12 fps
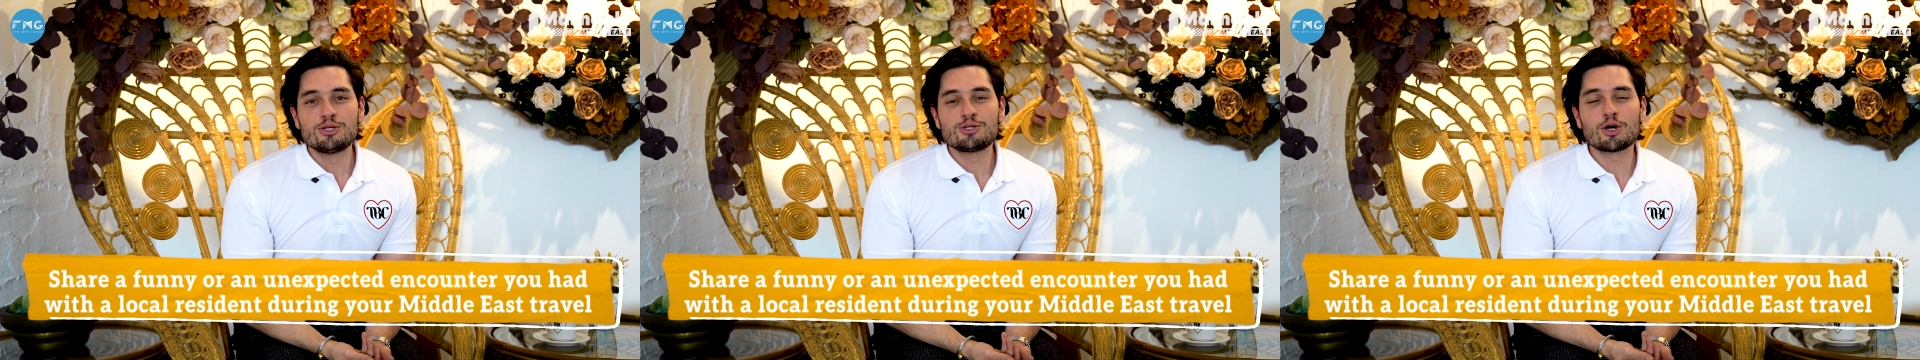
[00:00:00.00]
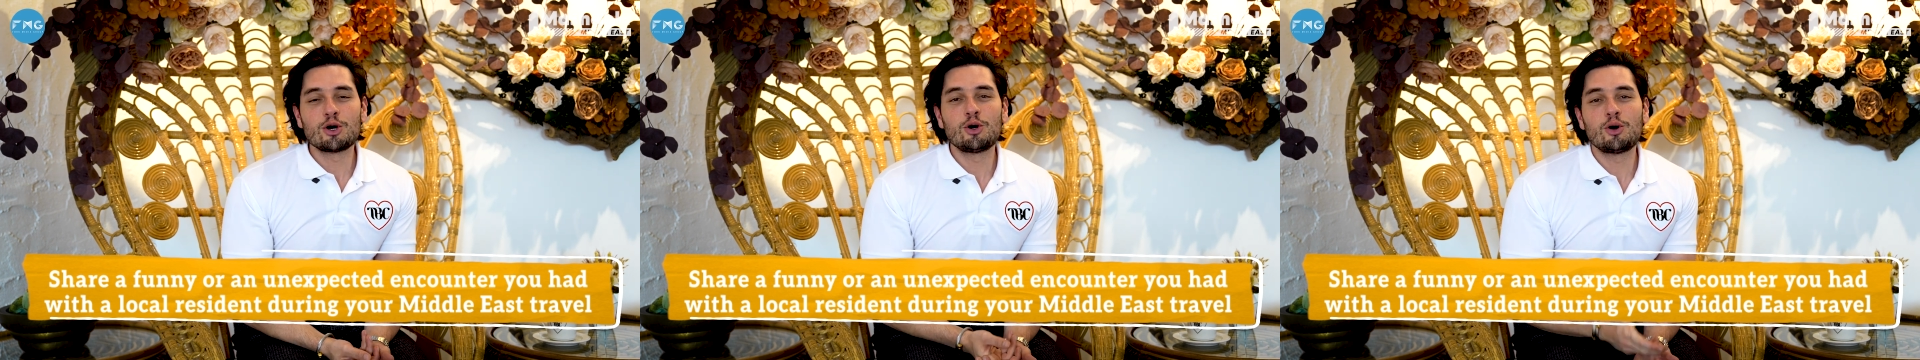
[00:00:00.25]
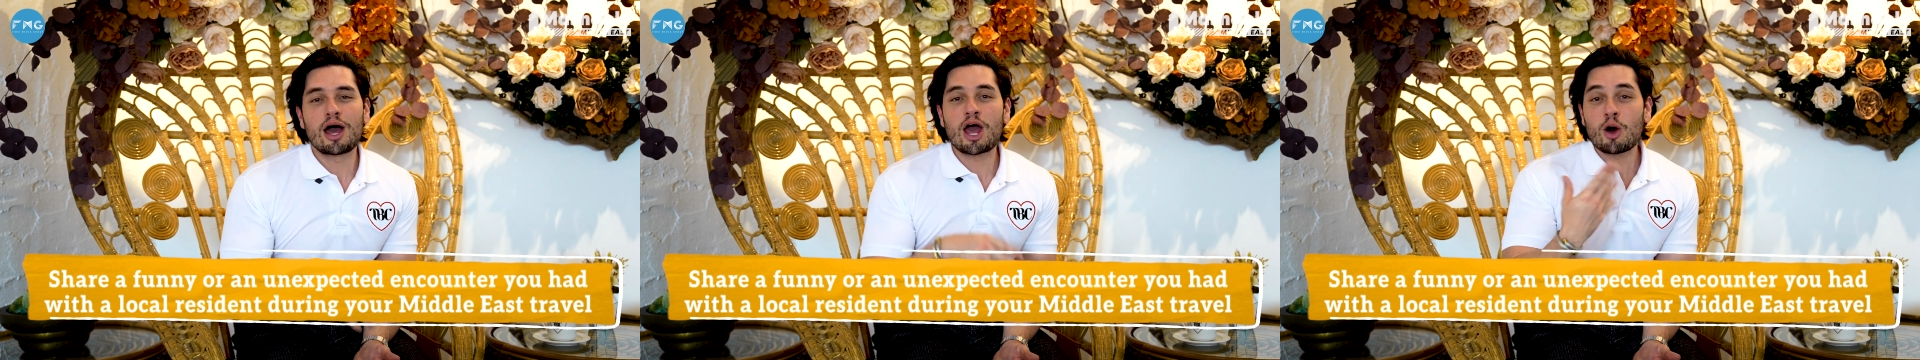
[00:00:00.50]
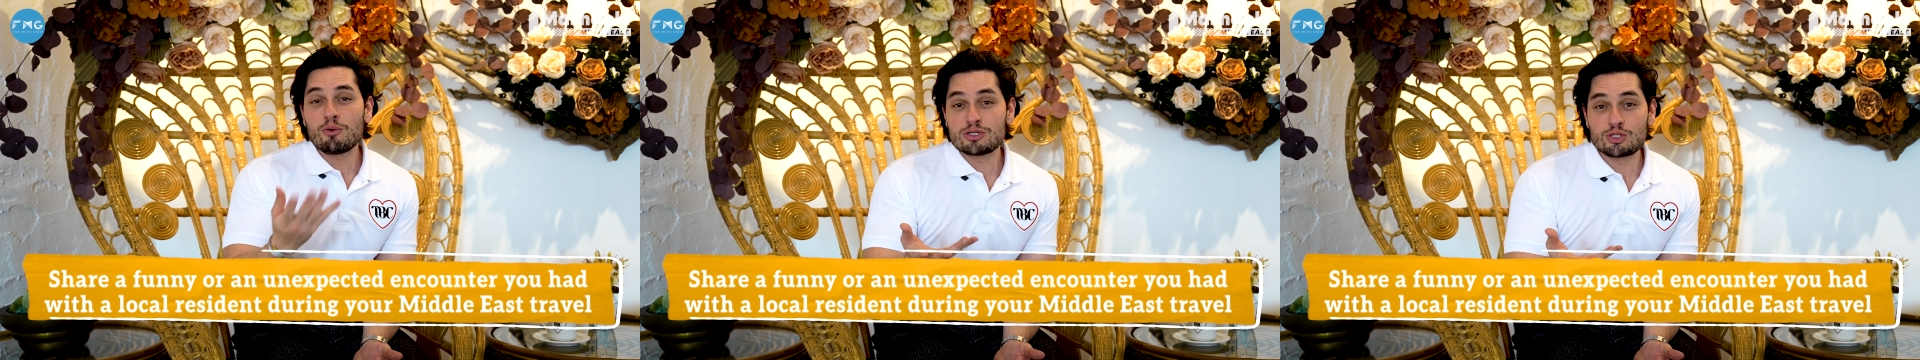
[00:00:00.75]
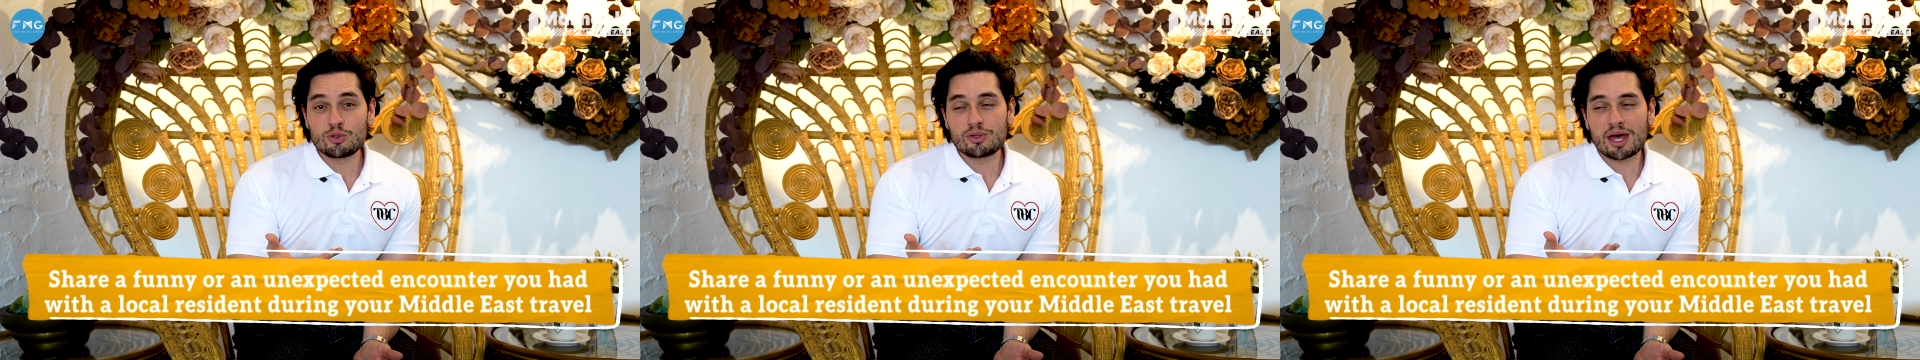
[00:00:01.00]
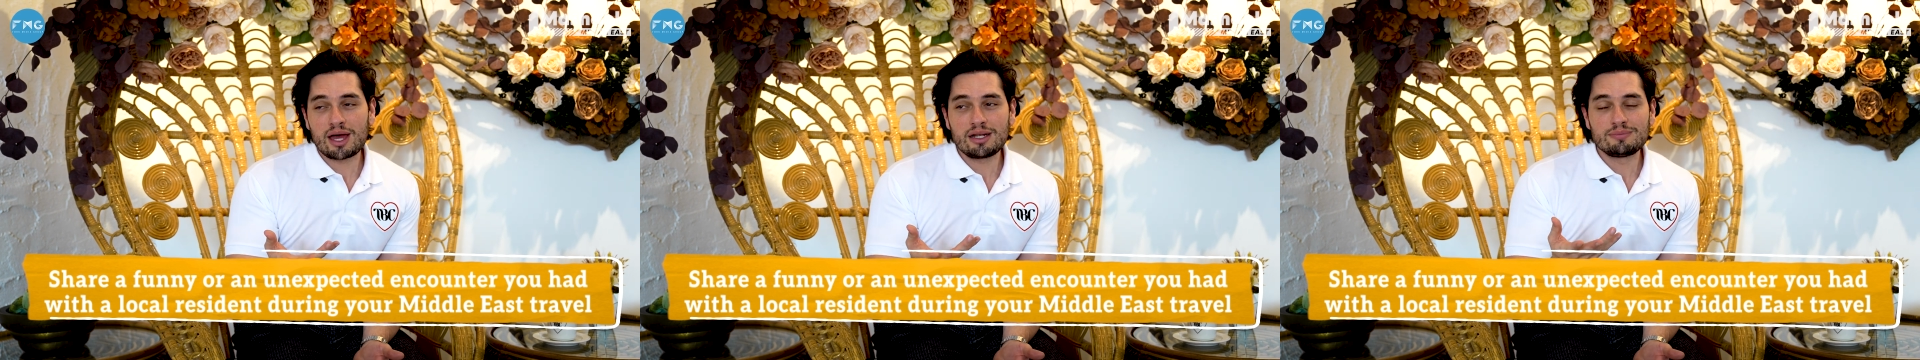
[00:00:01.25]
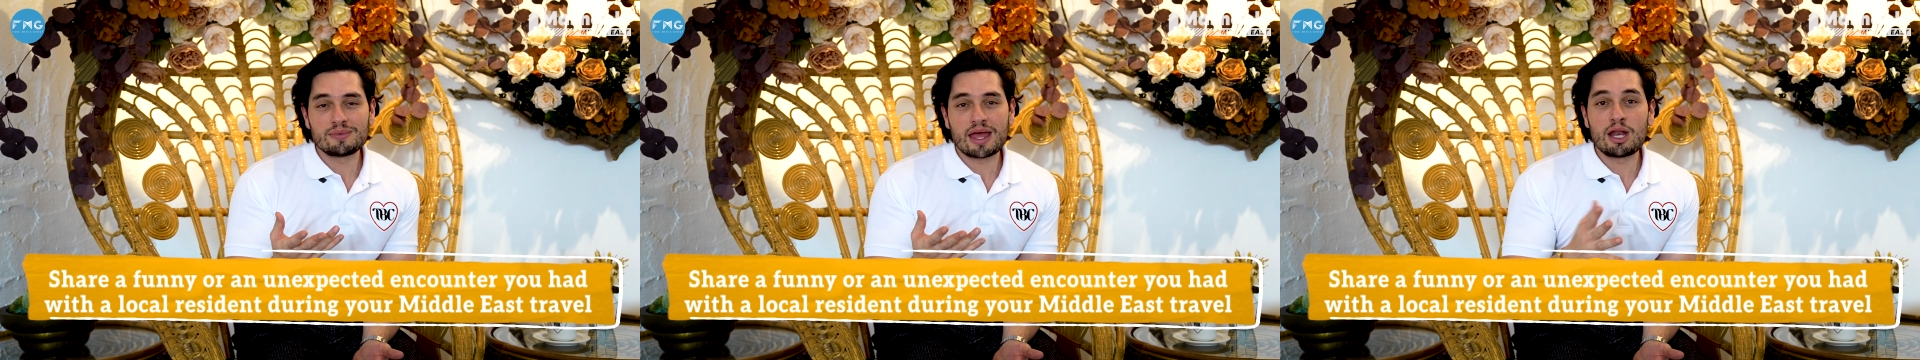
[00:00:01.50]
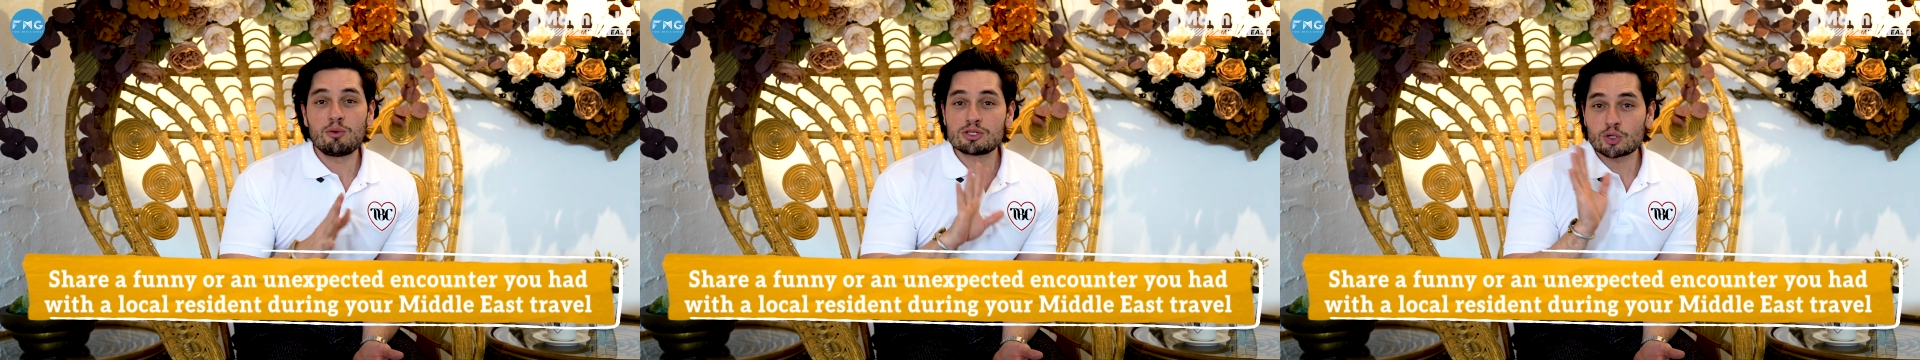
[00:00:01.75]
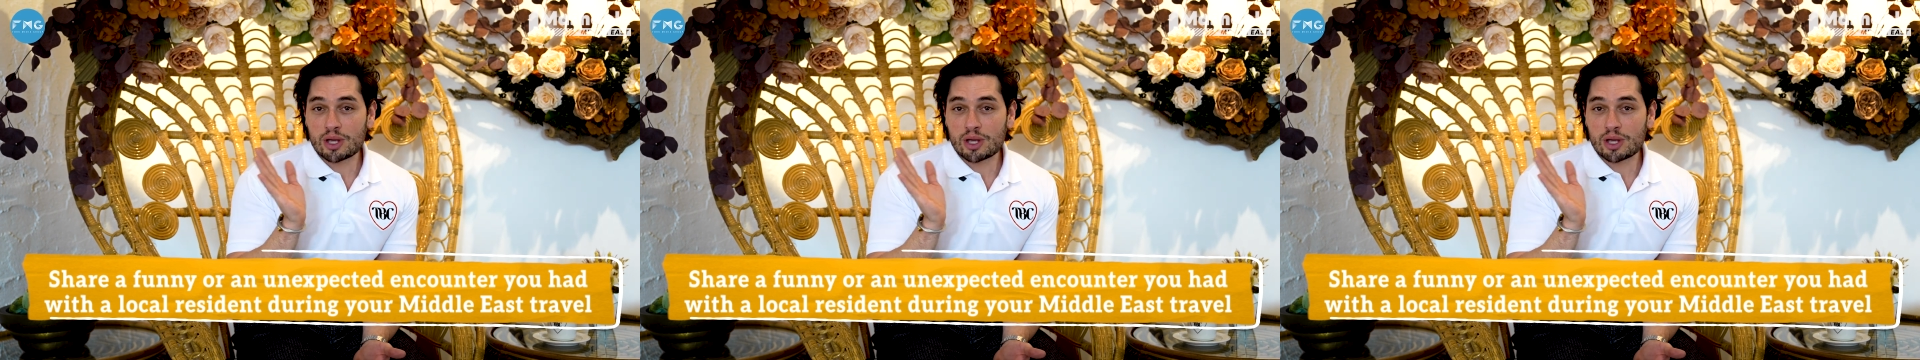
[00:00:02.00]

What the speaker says: So I always do that, and it was